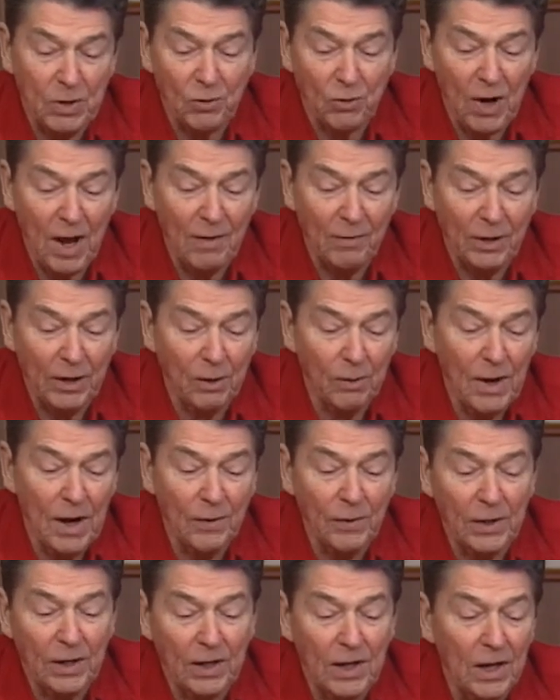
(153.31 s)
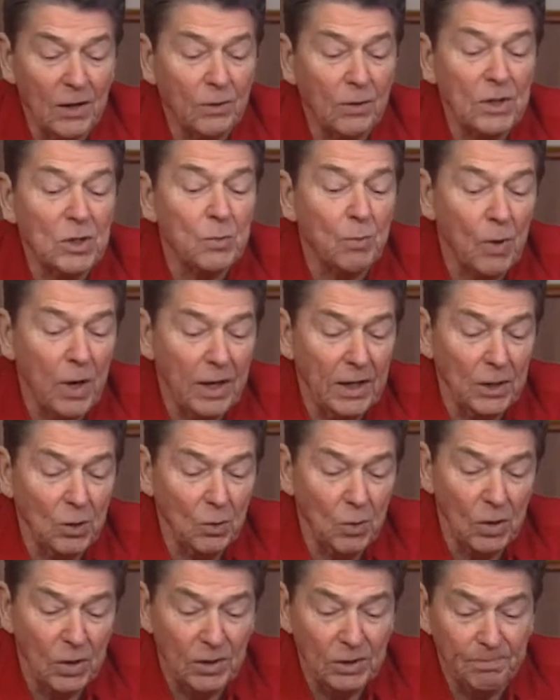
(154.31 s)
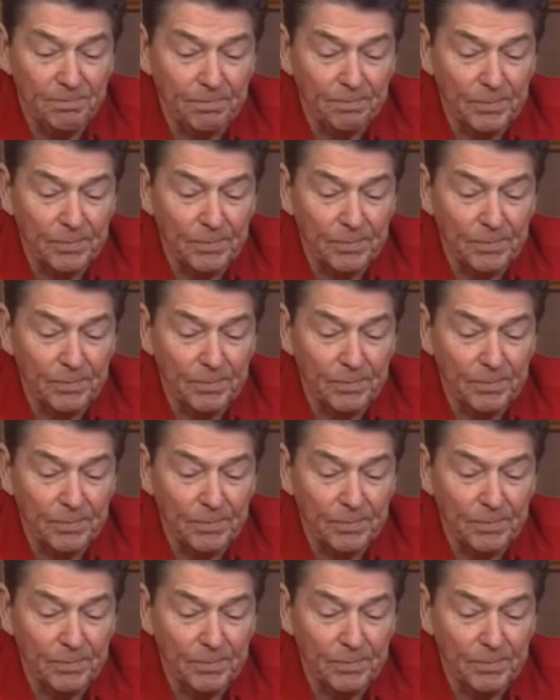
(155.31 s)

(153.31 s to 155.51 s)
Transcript: traveling around the country spreading the word.